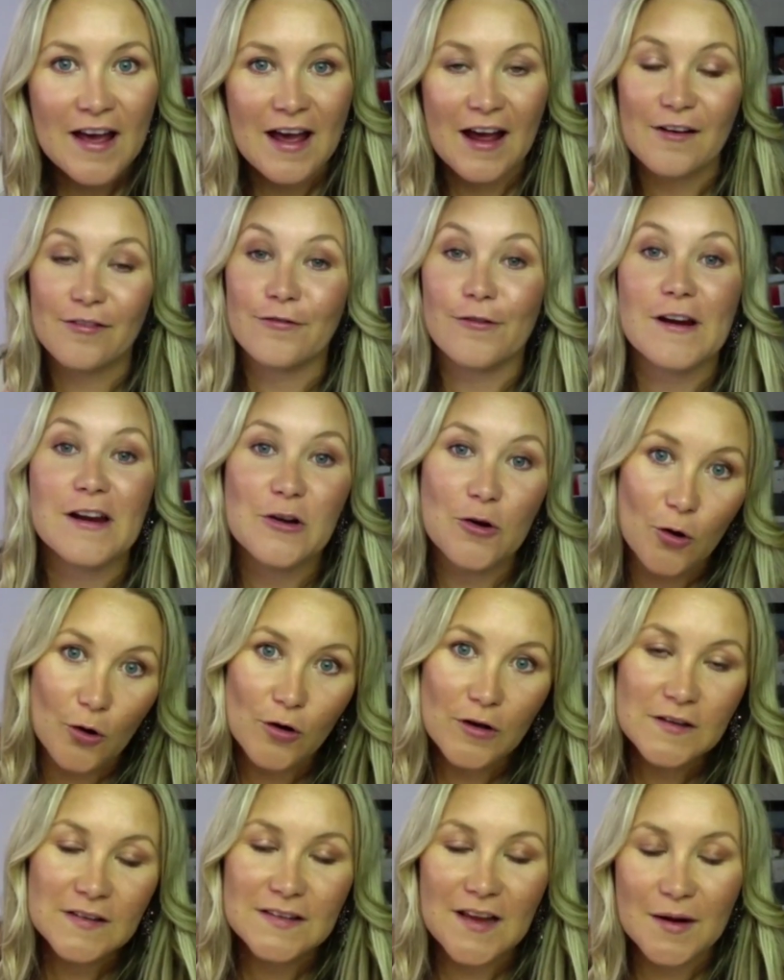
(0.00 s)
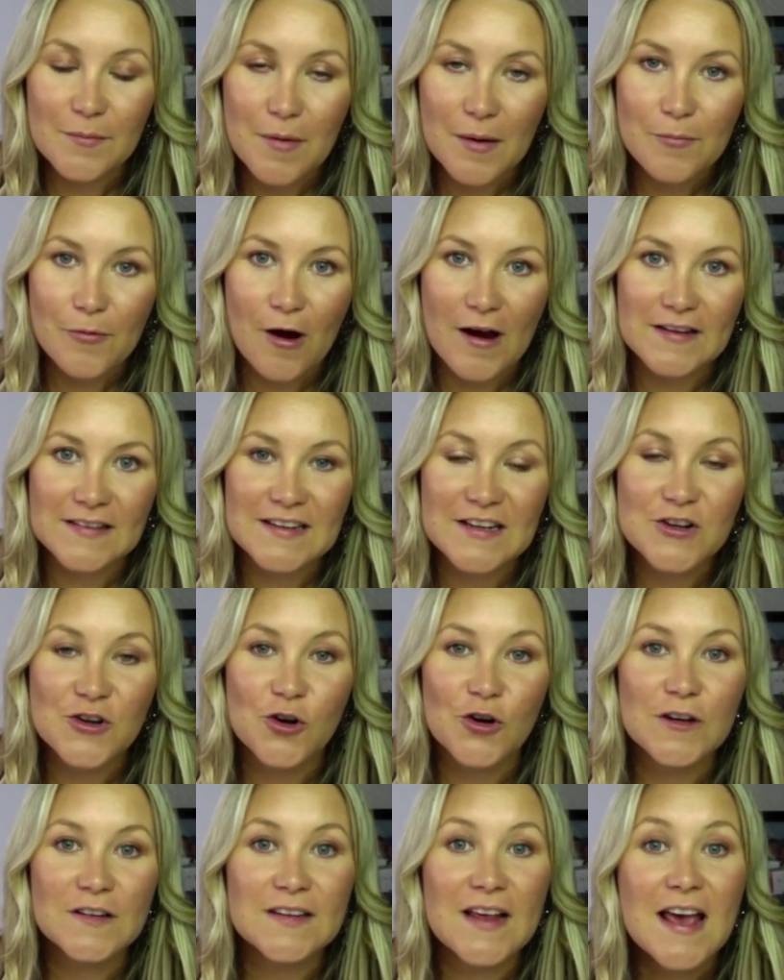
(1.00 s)
a free course like my pricing
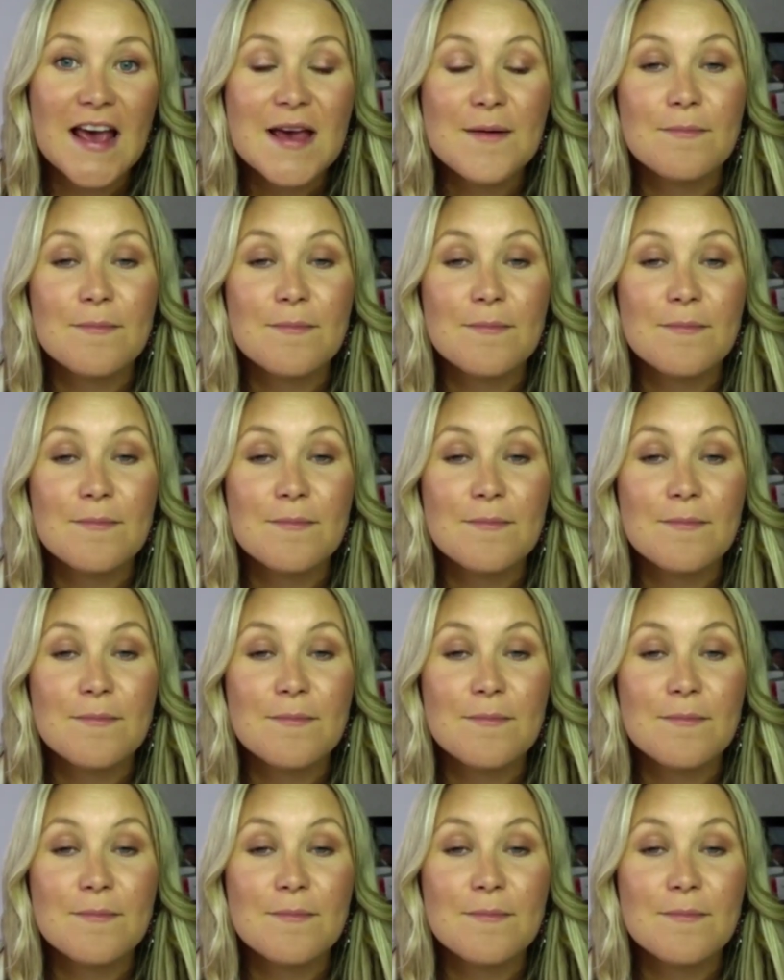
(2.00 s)
course,